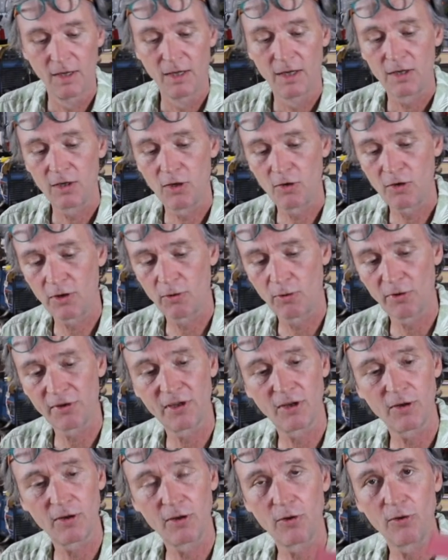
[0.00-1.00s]
You can
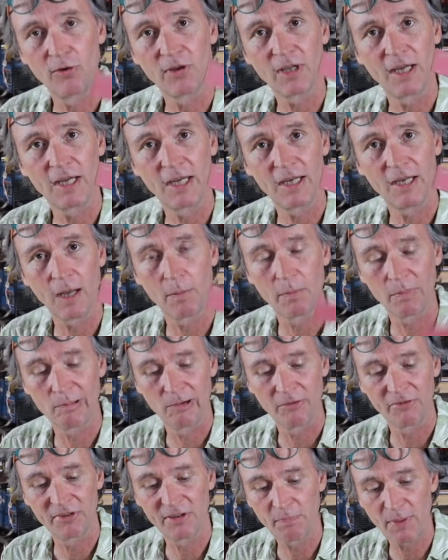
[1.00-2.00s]
also use any number
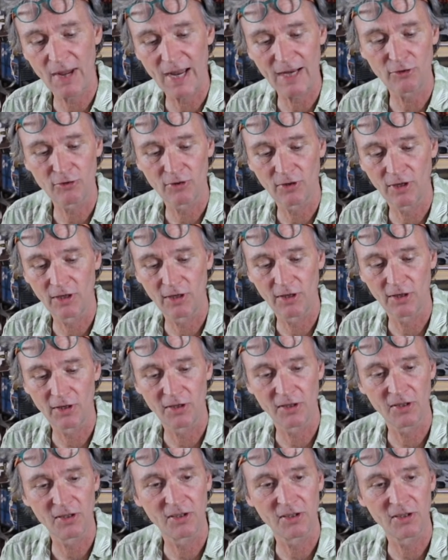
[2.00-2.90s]
of spatulas,